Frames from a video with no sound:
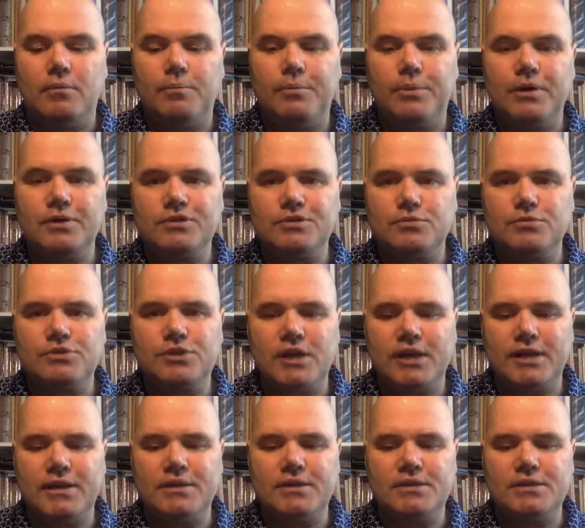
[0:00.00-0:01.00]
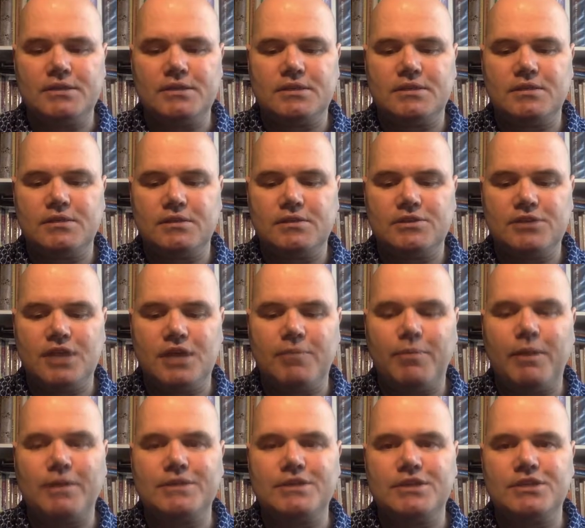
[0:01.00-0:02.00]
personal trainers, CHEK
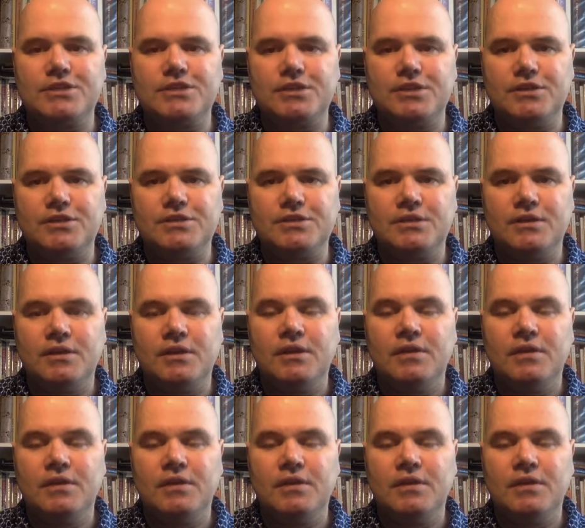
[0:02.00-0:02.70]
practitioners,